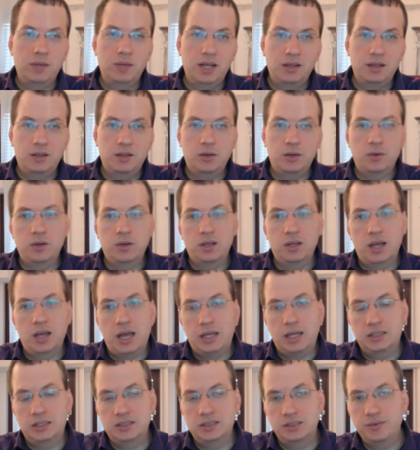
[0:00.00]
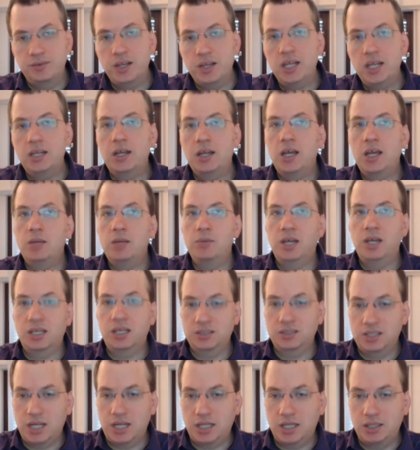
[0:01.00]
military and civilian aid,
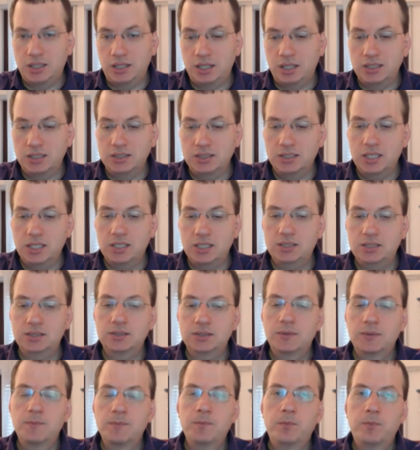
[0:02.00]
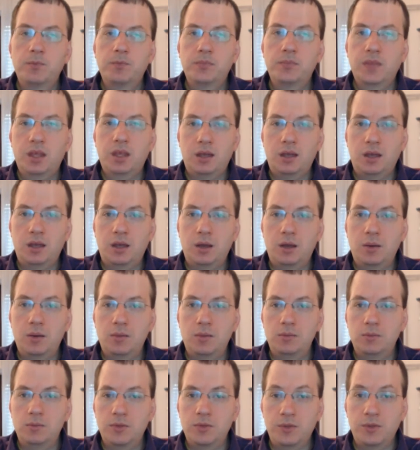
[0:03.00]
because in 1996,
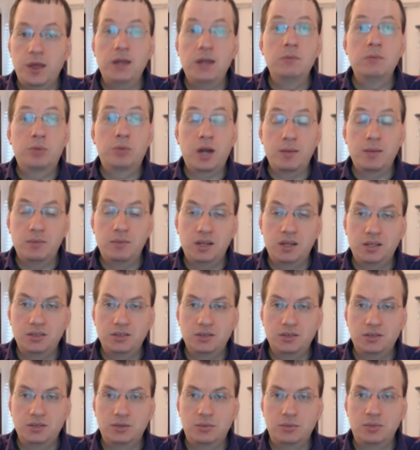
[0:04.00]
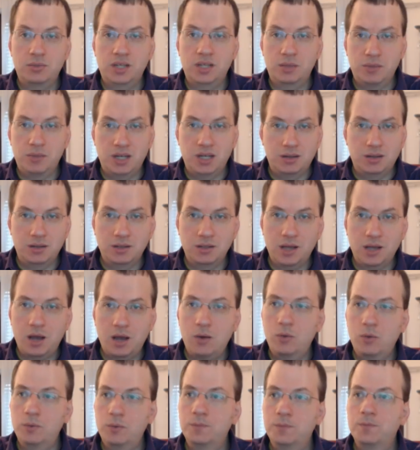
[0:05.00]
then Prime Minister Benjamin
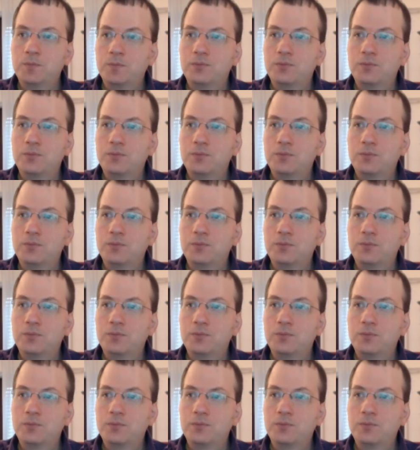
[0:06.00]
Netanyahu,